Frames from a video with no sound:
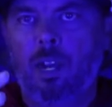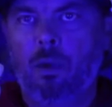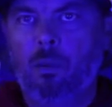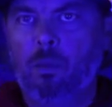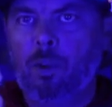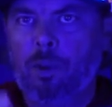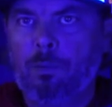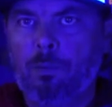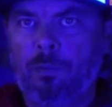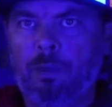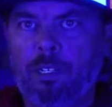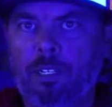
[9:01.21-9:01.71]

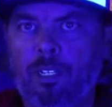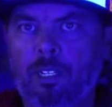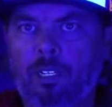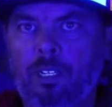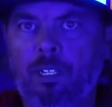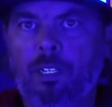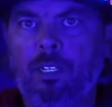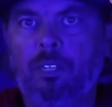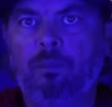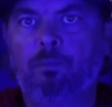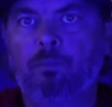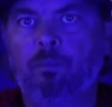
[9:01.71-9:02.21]

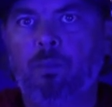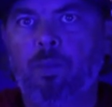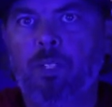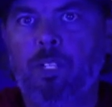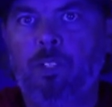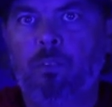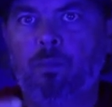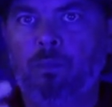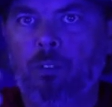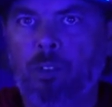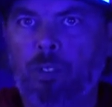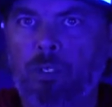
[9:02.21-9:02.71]
replica
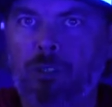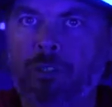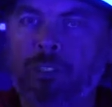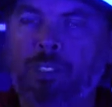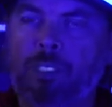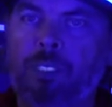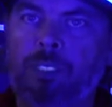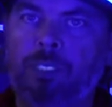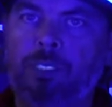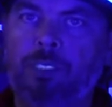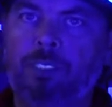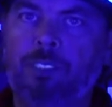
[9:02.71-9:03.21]

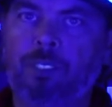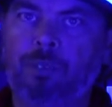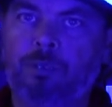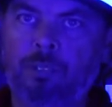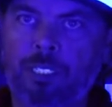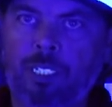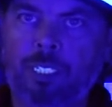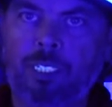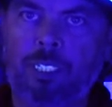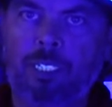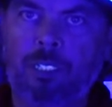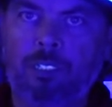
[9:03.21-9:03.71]
versus the
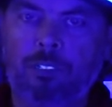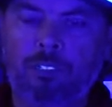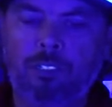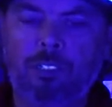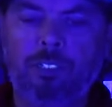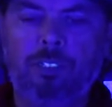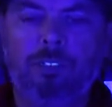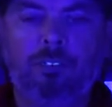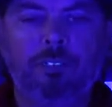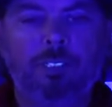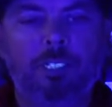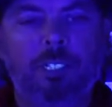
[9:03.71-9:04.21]
retail
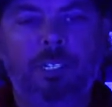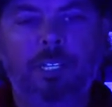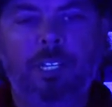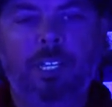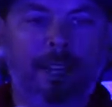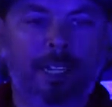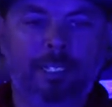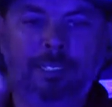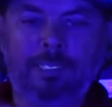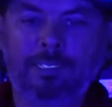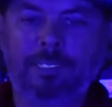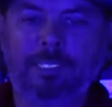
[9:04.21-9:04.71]
shoes.
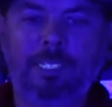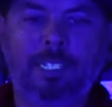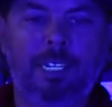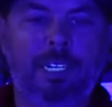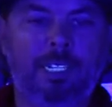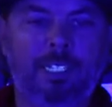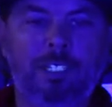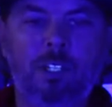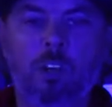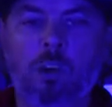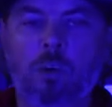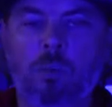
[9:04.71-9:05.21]
Honestly,
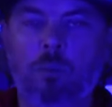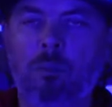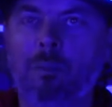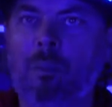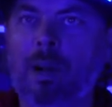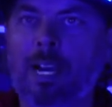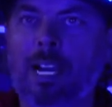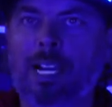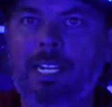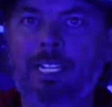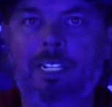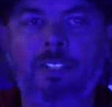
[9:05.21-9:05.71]
I don't
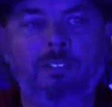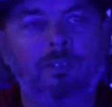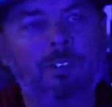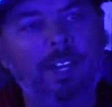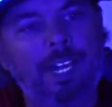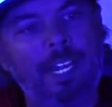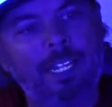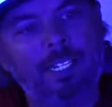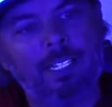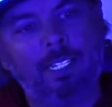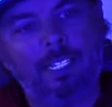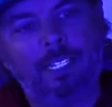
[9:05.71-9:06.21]
mind the
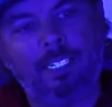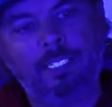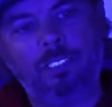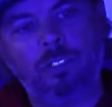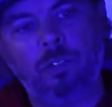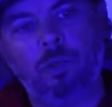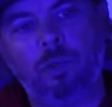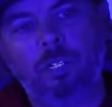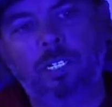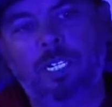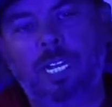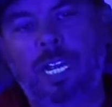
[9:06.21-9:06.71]
fact that it's
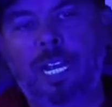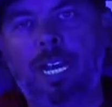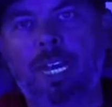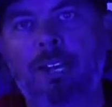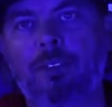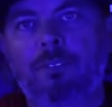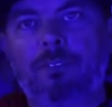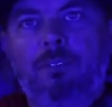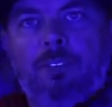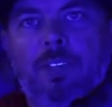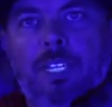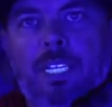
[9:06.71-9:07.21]
going to
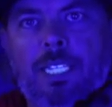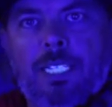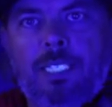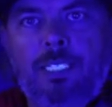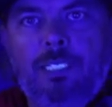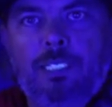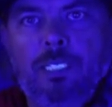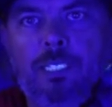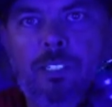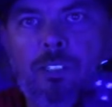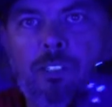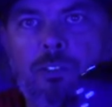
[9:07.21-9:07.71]
have
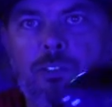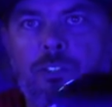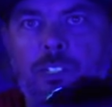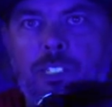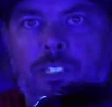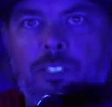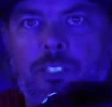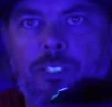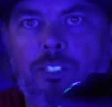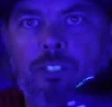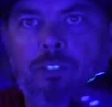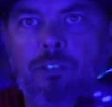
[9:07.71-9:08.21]
these
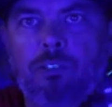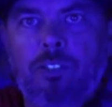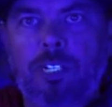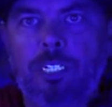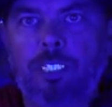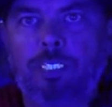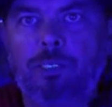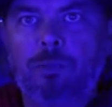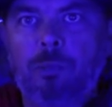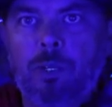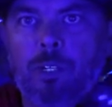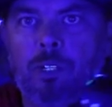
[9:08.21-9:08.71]
construction
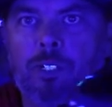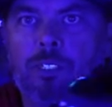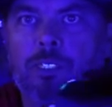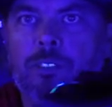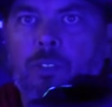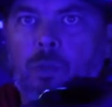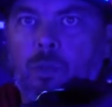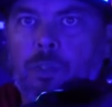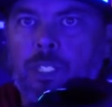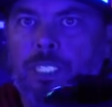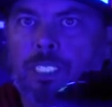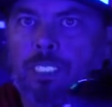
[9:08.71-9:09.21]
trace
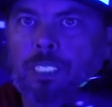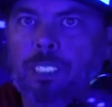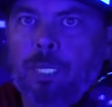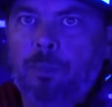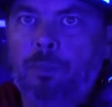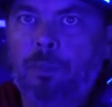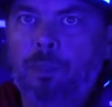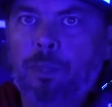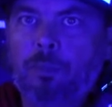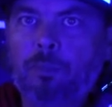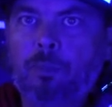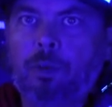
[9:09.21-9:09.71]
marks or these
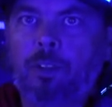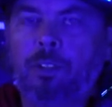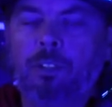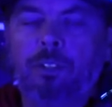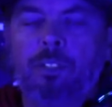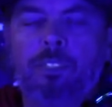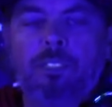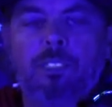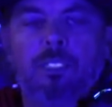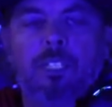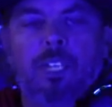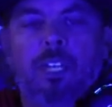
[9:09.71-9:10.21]
template
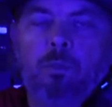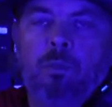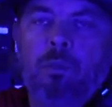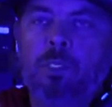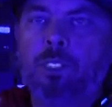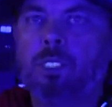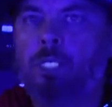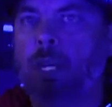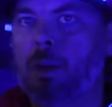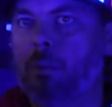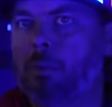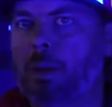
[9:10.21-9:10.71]
marks.
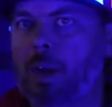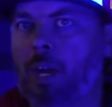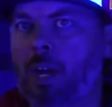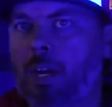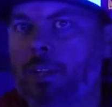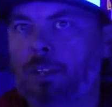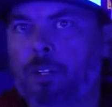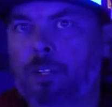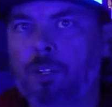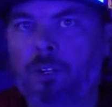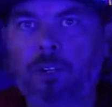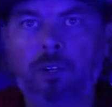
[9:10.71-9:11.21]
Some
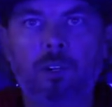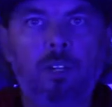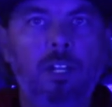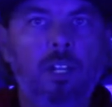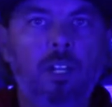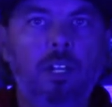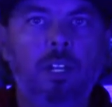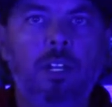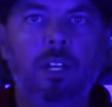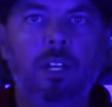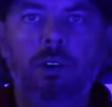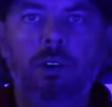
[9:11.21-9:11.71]
other
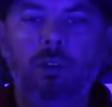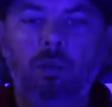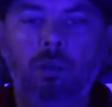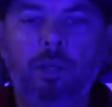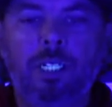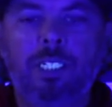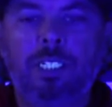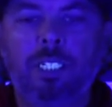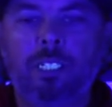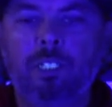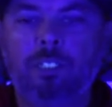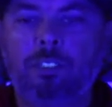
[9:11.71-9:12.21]

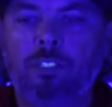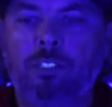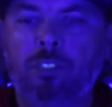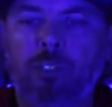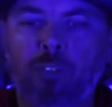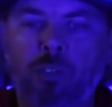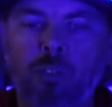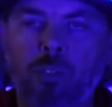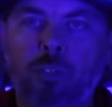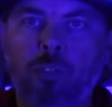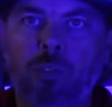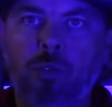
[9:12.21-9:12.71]
retail
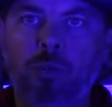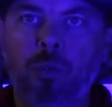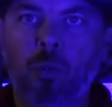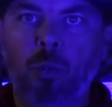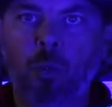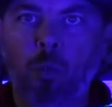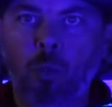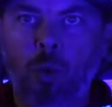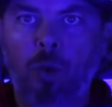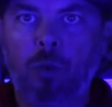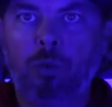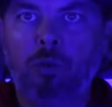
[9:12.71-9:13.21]
shoes
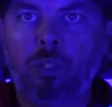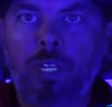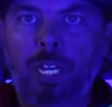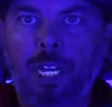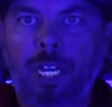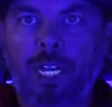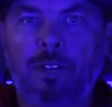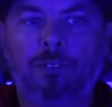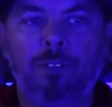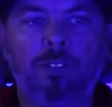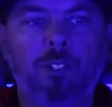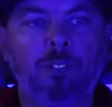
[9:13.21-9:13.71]
won't
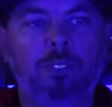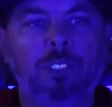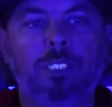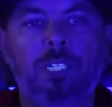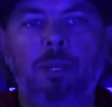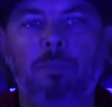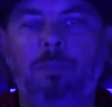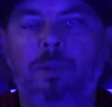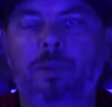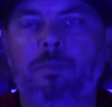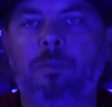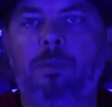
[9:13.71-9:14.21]
have those
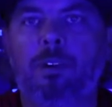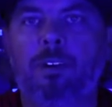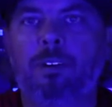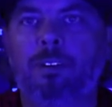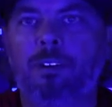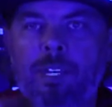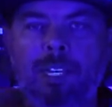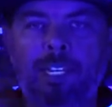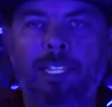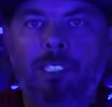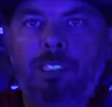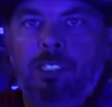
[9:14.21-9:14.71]
template
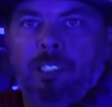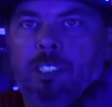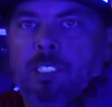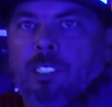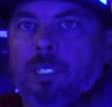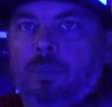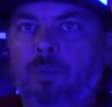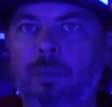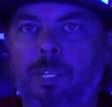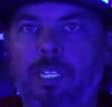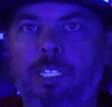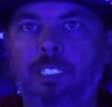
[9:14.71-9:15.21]
marks, and it just
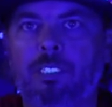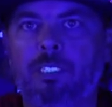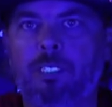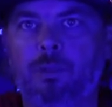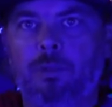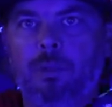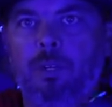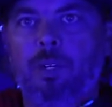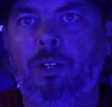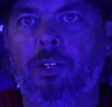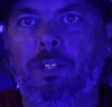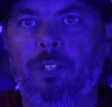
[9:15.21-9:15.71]
depends
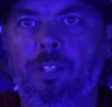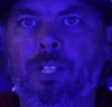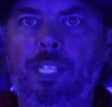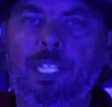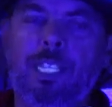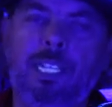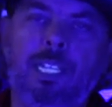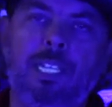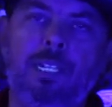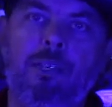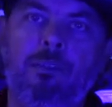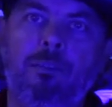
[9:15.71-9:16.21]
upon
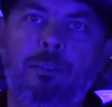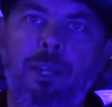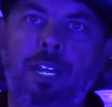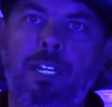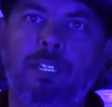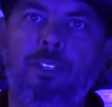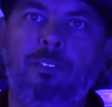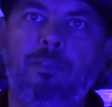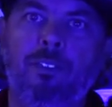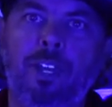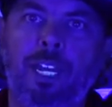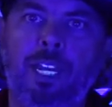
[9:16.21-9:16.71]
the
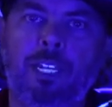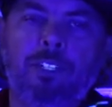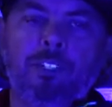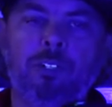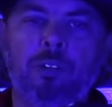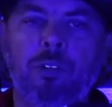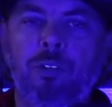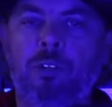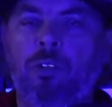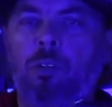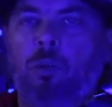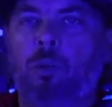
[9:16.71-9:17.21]

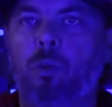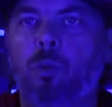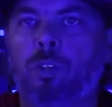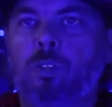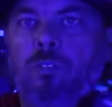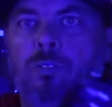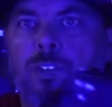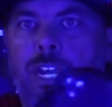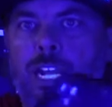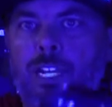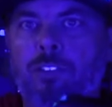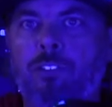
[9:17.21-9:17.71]
manufacturer or
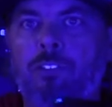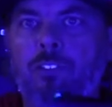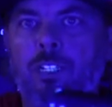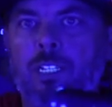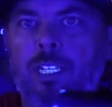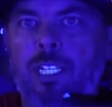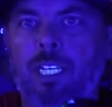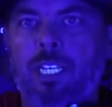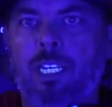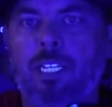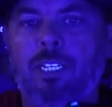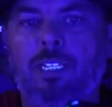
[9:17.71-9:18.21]
the factory
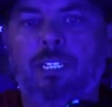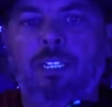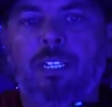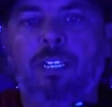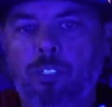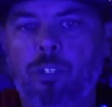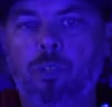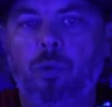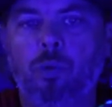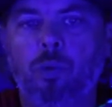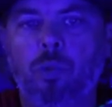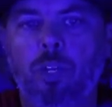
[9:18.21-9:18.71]
that the
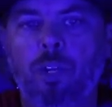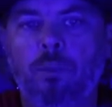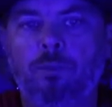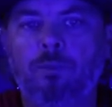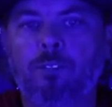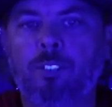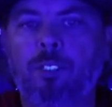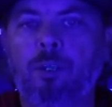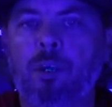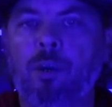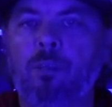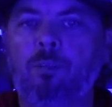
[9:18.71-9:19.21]
shoe
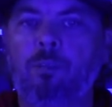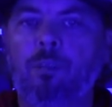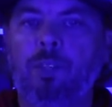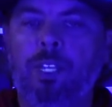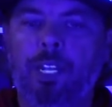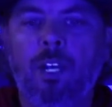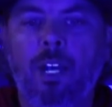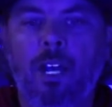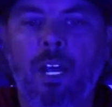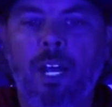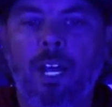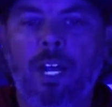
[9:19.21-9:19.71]
comes from.
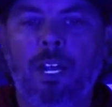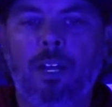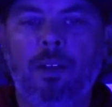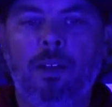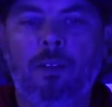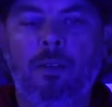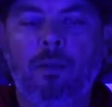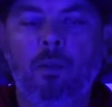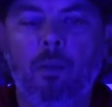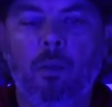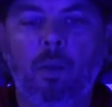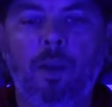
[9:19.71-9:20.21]

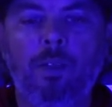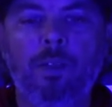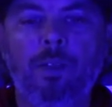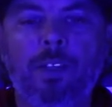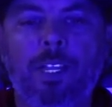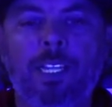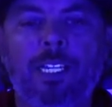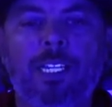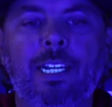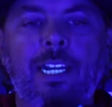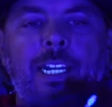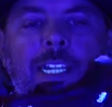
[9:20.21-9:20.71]
One
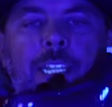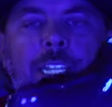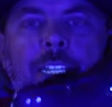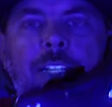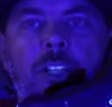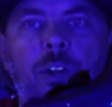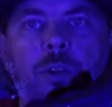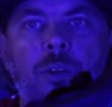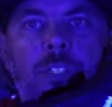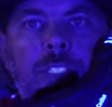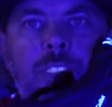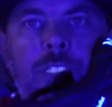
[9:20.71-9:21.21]
thing that I did
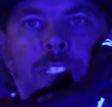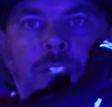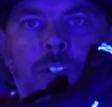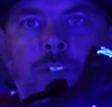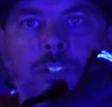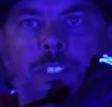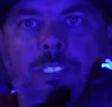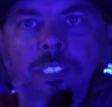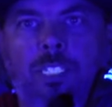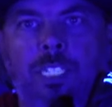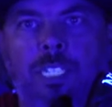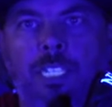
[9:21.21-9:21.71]
notice, there
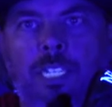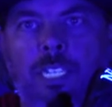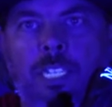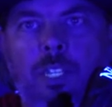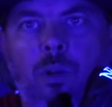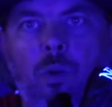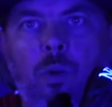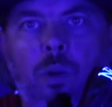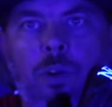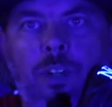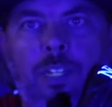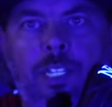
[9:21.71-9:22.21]
looks like a
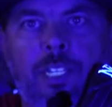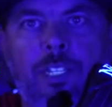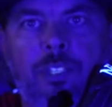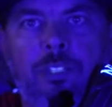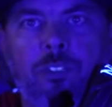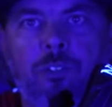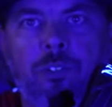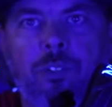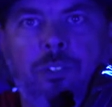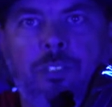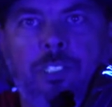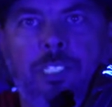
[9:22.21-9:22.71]
quality
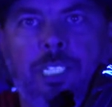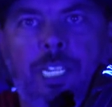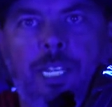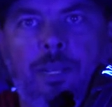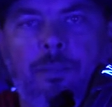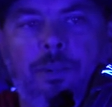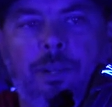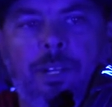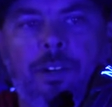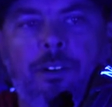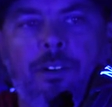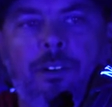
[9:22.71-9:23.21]
control
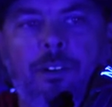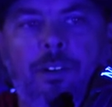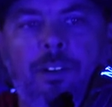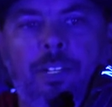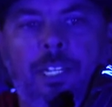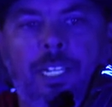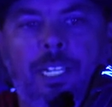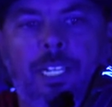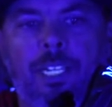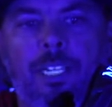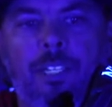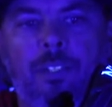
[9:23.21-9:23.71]
stamp here
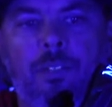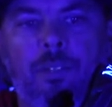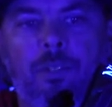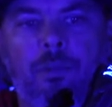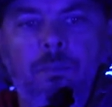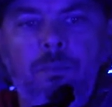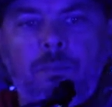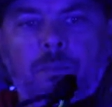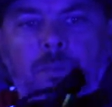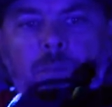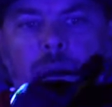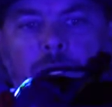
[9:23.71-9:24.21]
on the heel.